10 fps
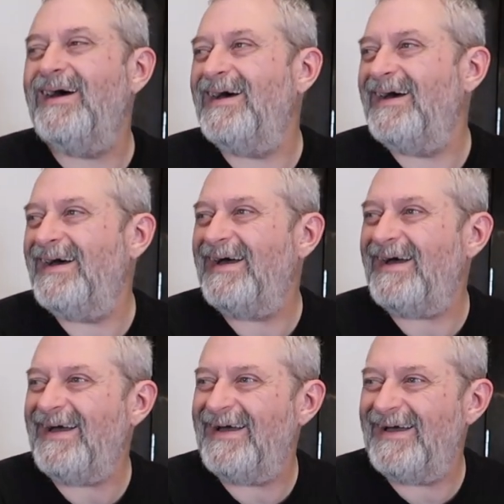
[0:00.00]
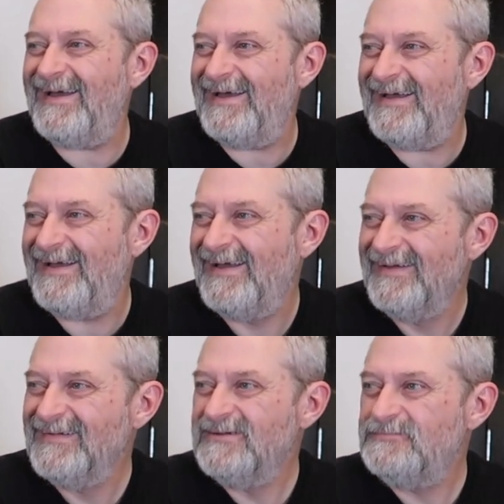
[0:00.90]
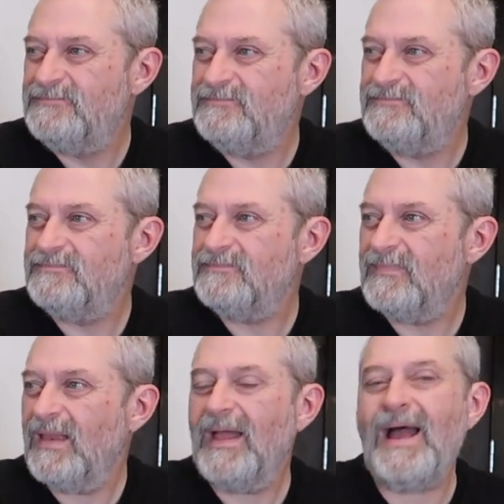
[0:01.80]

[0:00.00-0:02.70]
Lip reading: [no speech]